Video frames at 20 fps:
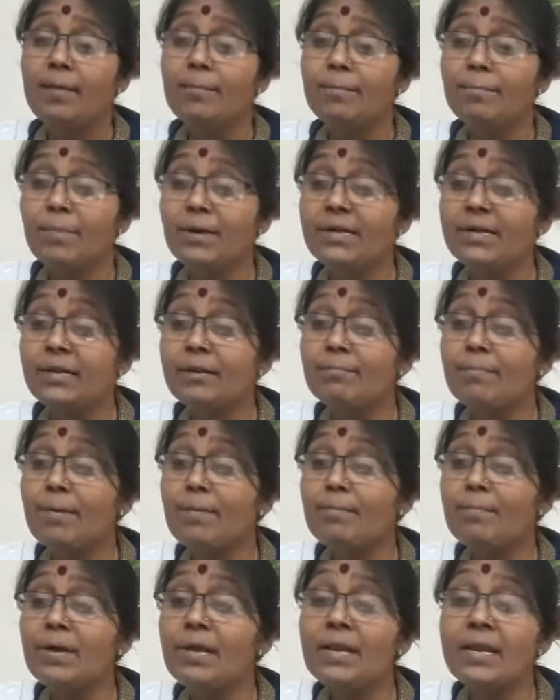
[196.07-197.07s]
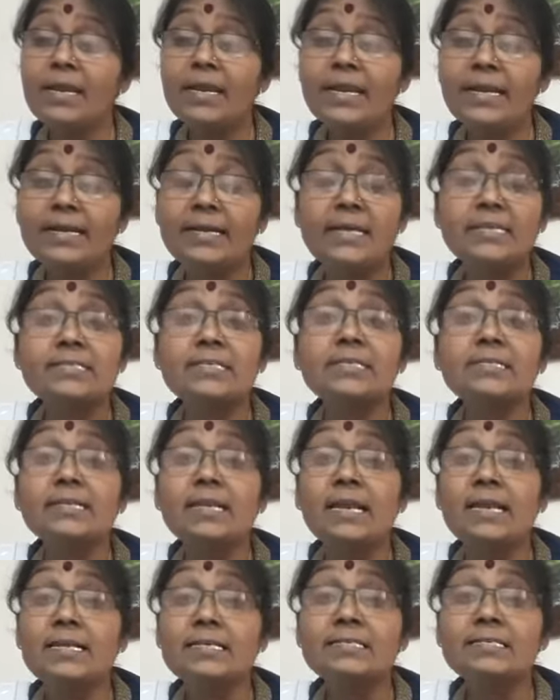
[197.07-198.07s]
But remember, it doesn't
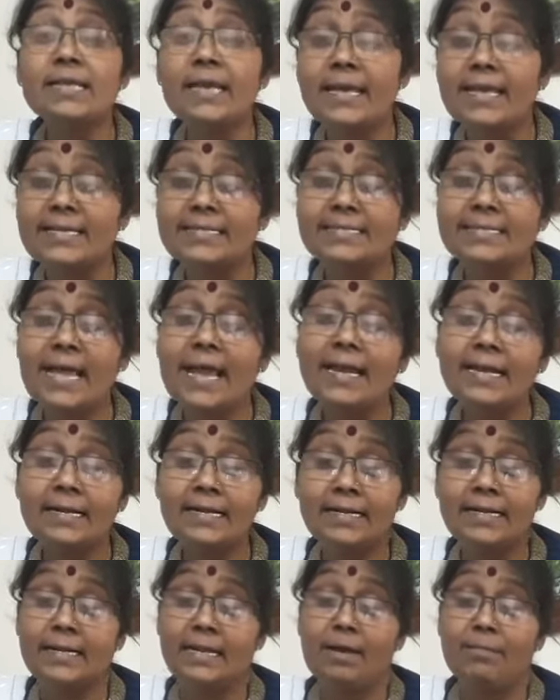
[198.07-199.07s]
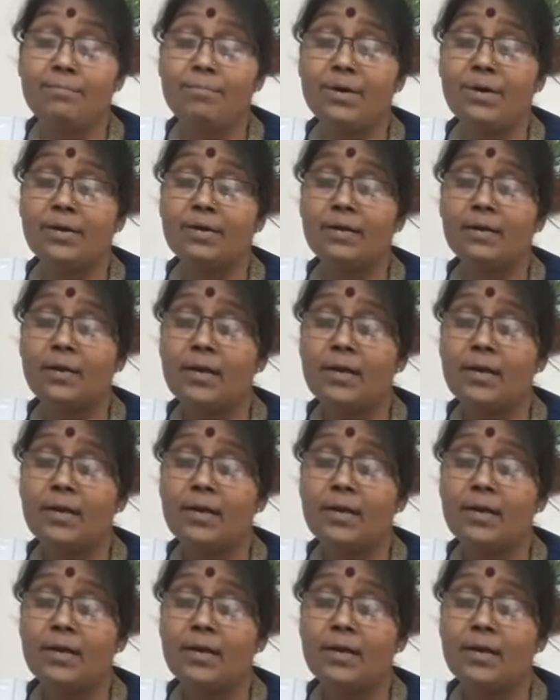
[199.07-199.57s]
tell us the exact number.